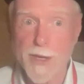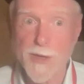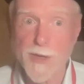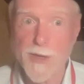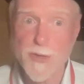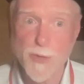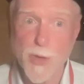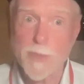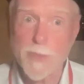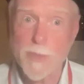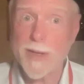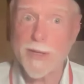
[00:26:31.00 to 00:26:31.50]

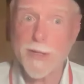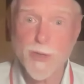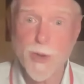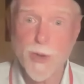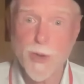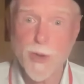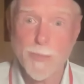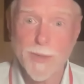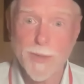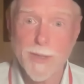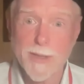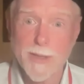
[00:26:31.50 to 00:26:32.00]
A dream
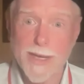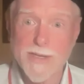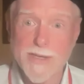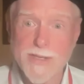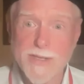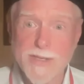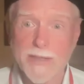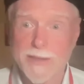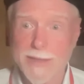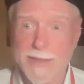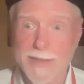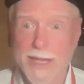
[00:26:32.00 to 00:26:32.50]
uninterpreted
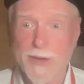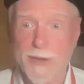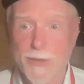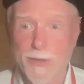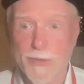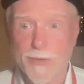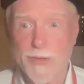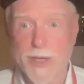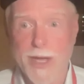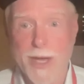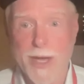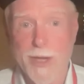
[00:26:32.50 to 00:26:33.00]
is a
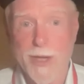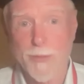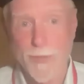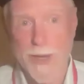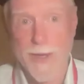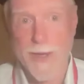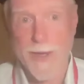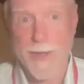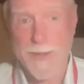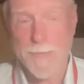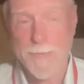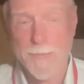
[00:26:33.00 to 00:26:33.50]
letter not
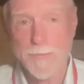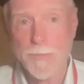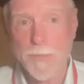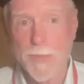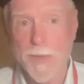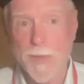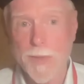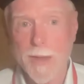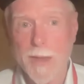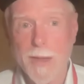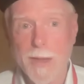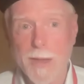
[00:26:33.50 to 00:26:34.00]
read.
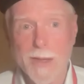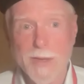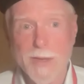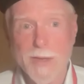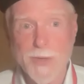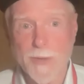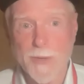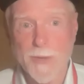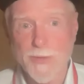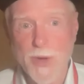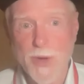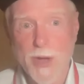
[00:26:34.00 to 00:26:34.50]

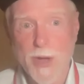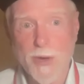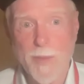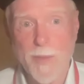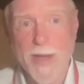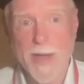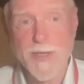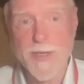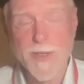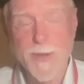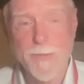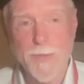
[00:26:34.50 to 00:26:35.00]
So try to
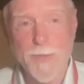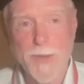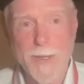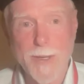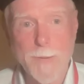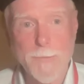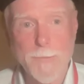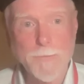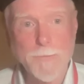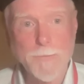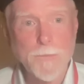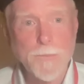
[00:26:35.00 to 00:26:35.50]
imagine
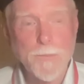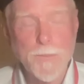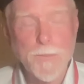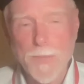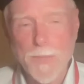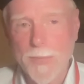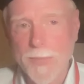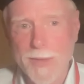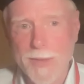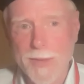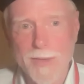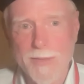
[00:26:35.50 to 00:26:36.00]
the
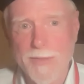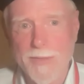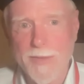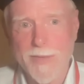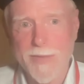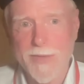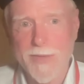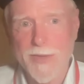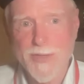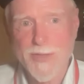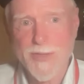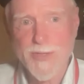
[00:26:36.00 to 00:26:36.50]

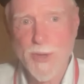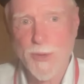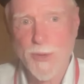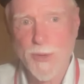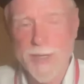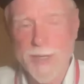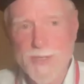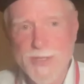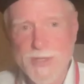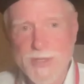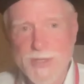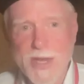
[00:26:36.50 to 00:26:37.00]

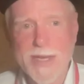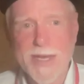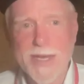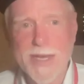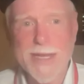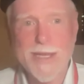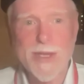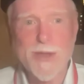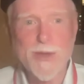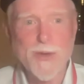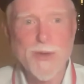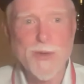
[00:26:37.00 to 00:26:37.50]
soul is
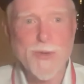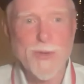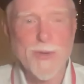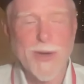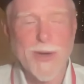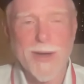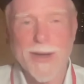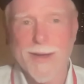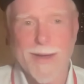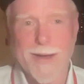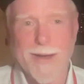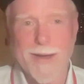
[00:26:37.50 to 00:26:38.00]
sending
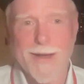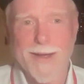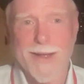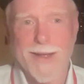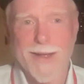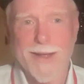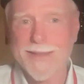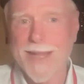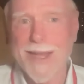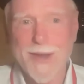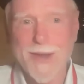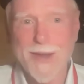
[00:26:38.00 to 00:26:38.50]
you
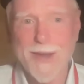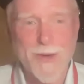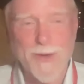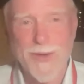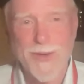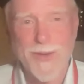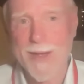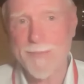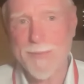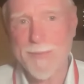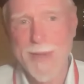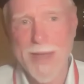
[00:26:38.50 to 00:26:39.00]
a
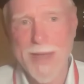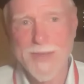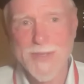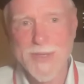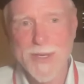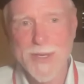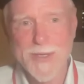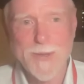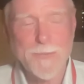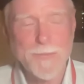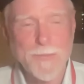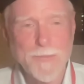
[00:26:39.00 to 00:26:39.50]
letter, a
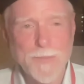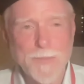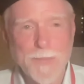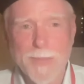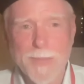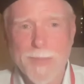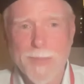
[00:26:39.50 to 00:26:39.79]
message.